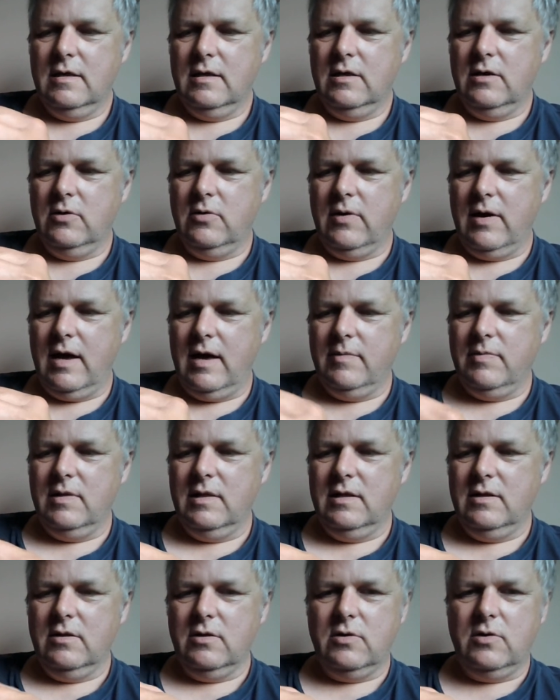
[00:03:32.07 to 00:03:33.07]
you grab the
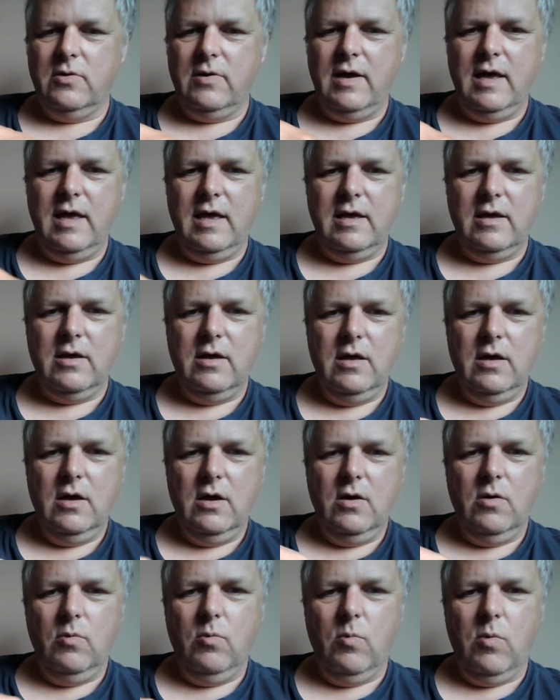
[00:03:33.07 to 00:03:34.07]
little crank,
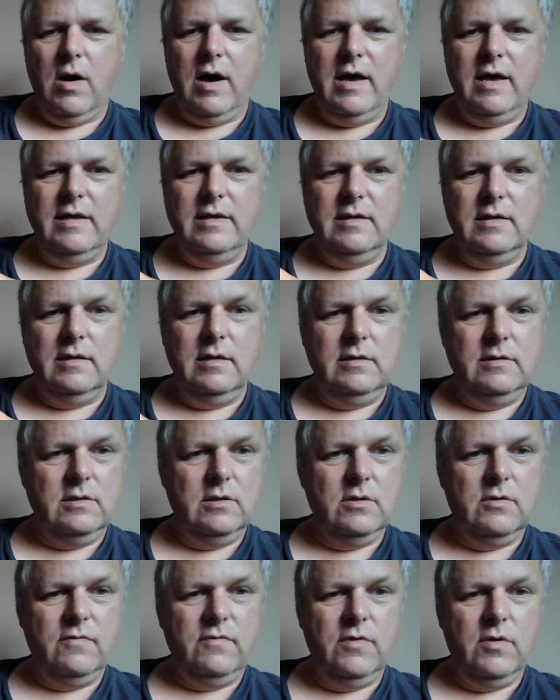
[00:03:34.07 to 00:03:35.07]
wind it
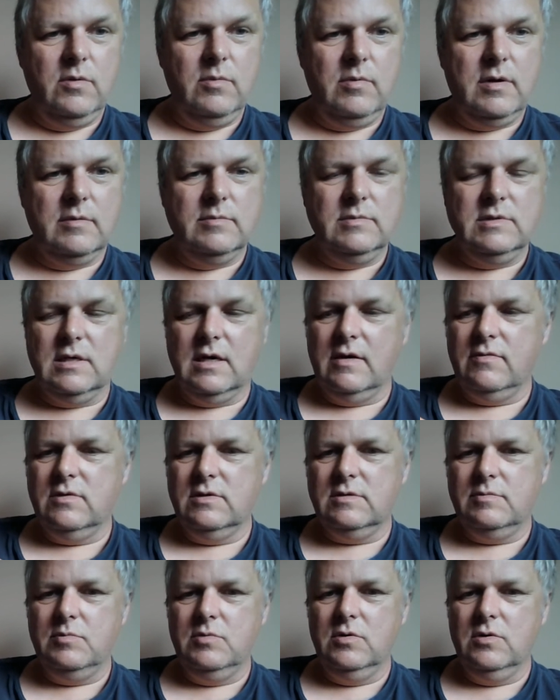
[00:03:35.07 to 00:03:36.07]
until the film comes off the
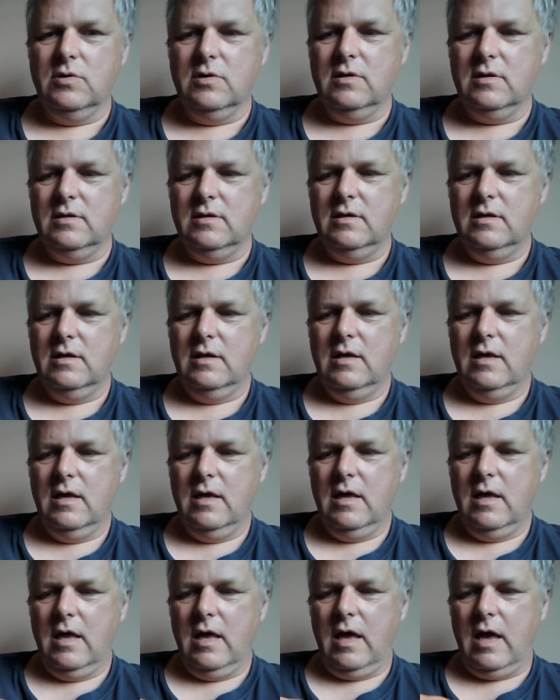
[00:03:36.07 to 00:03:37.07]
spool,
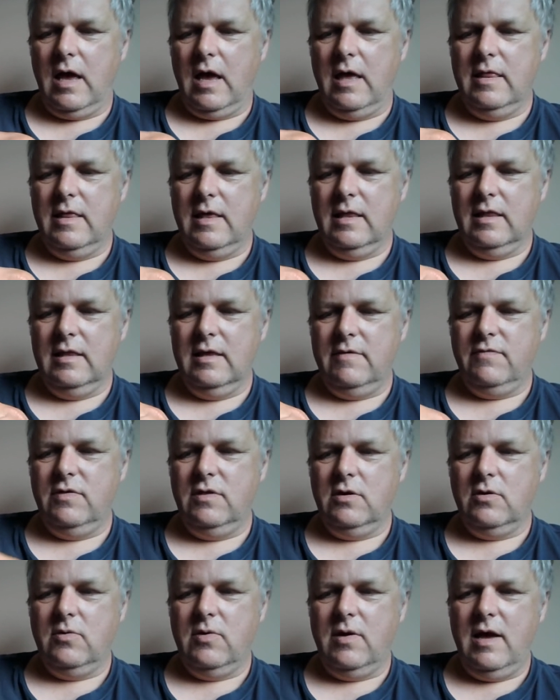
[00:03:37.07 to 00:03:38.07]
and then lift
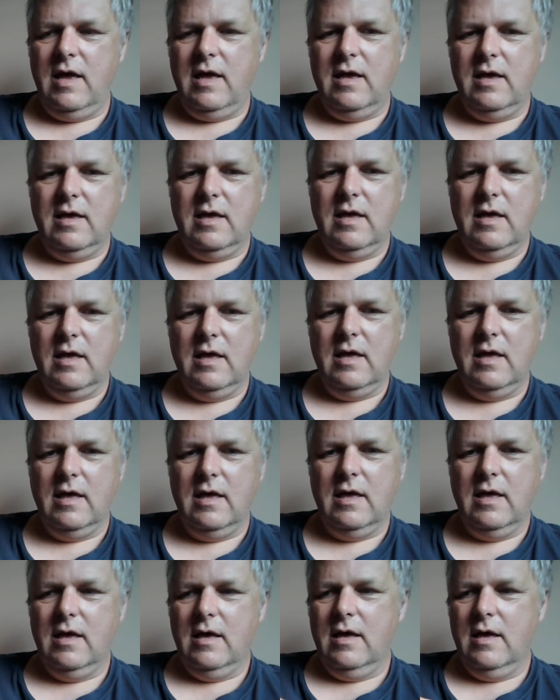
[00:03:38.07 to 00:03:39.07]
the crank,
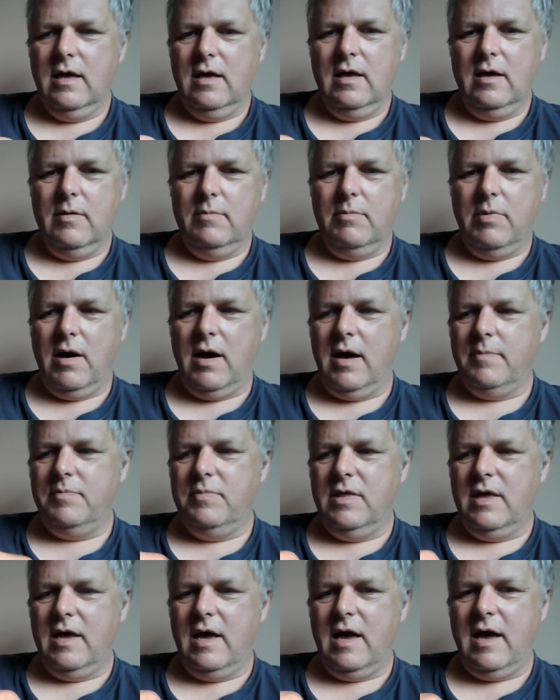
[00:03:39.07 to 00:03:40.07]

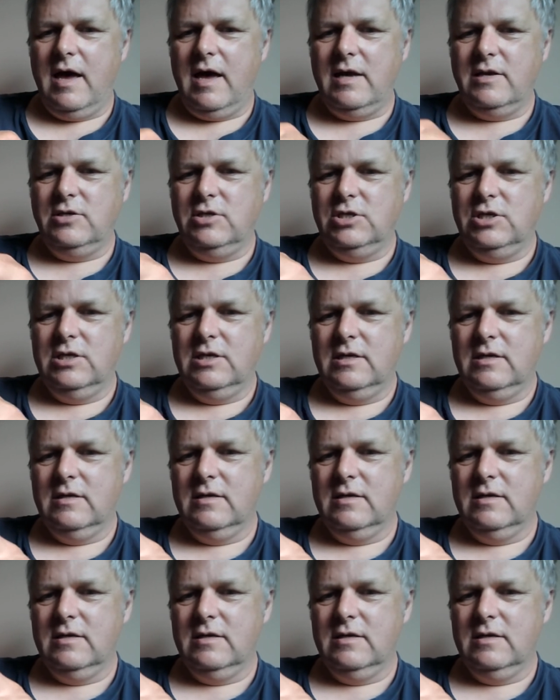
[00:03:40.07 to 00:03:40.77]
pop the hatch,